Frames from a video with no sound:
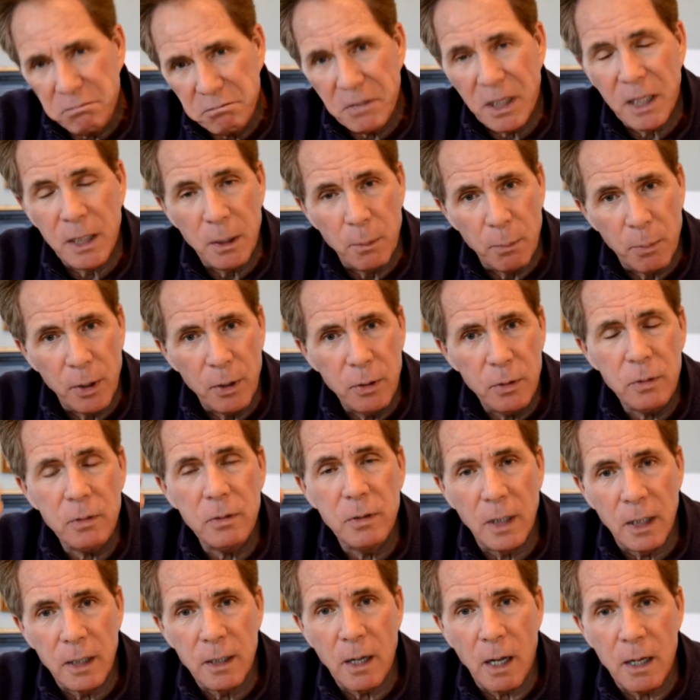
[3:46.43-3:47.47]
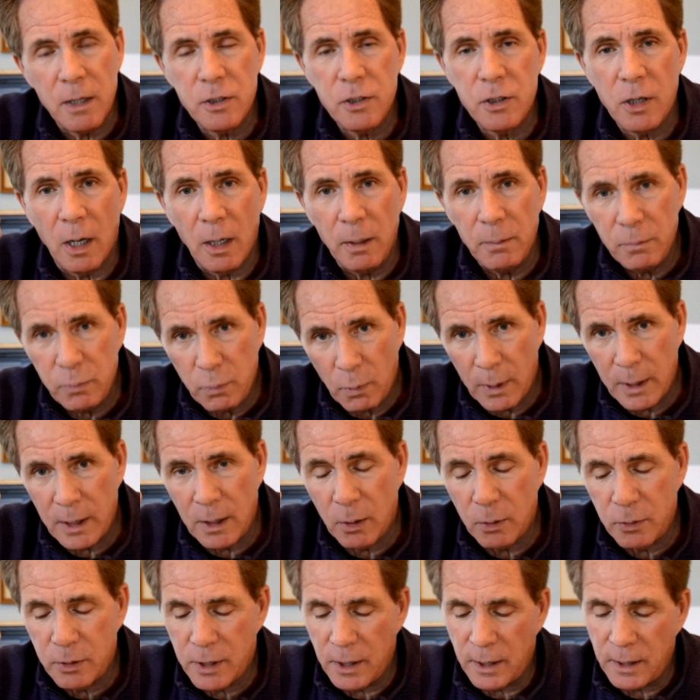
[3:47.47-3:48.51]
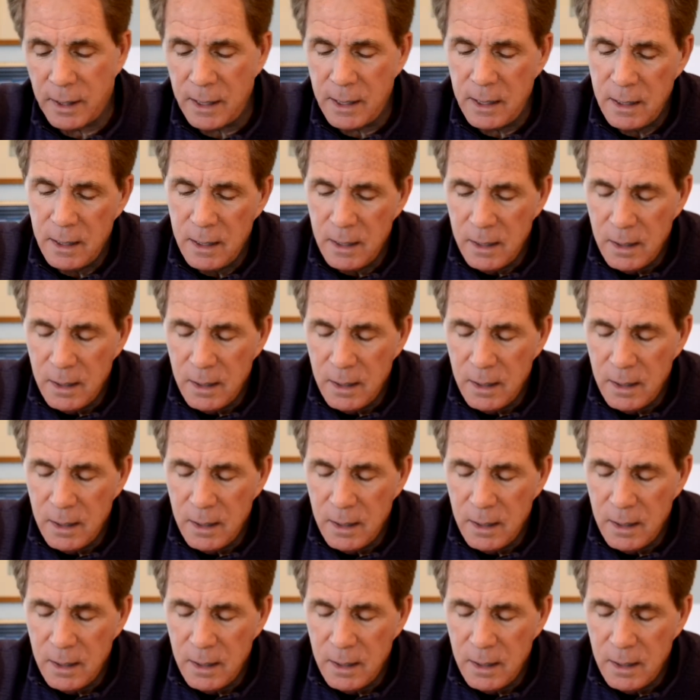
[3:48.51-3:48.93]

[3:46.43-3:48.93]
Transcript: in the booth. Did a nice job. Way to go, Terry.